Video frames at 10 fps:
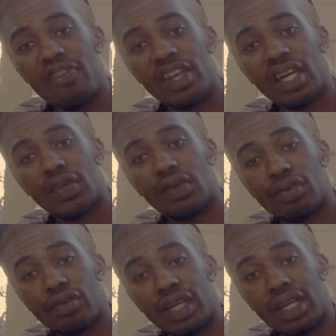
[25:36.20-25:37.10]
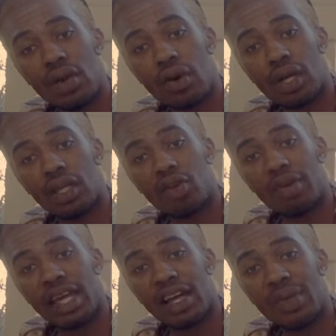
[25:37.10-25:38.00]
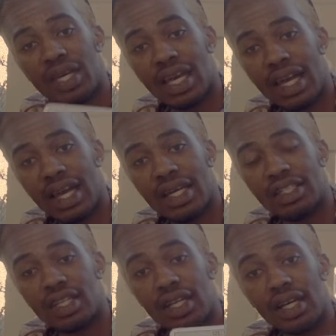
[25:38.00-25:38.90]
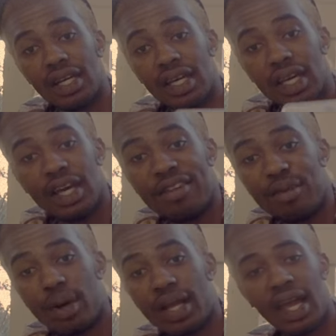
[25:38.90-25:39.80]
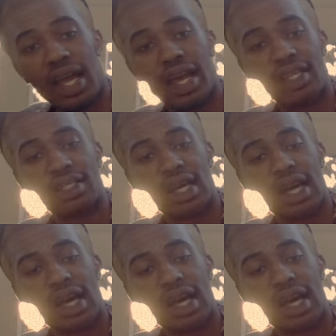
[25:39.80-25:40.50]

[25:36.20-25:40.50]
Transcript: feeling a little greedy or a little bit like we can't give or can't